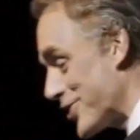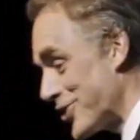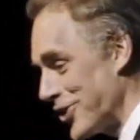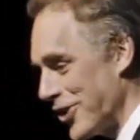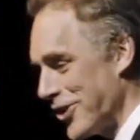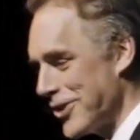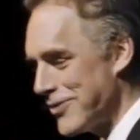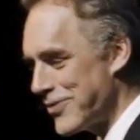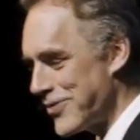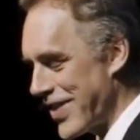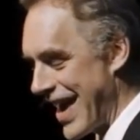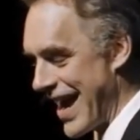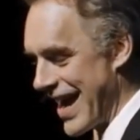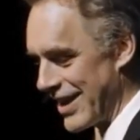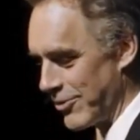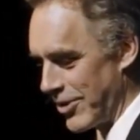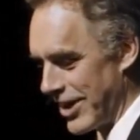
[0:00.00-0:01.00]
serve
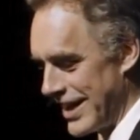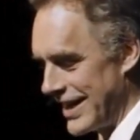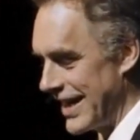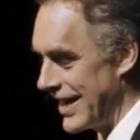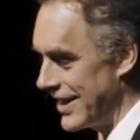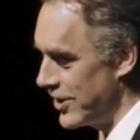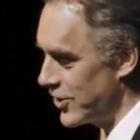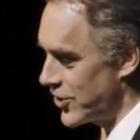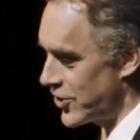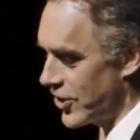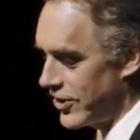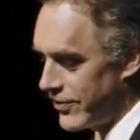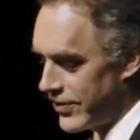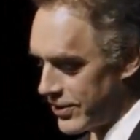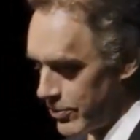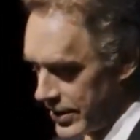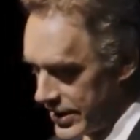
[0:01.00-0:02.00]
that, right? And you
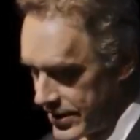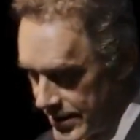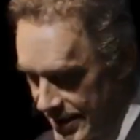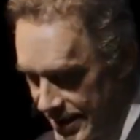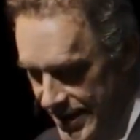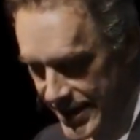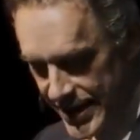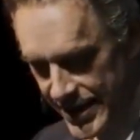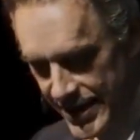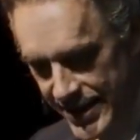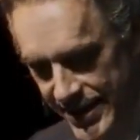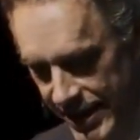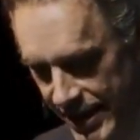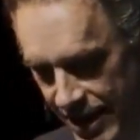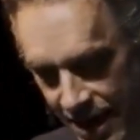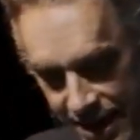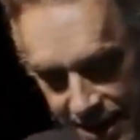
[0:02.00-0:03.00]
serve it with
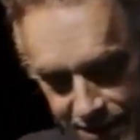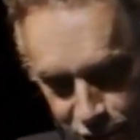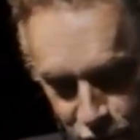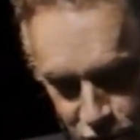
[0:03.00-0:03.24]
the kind of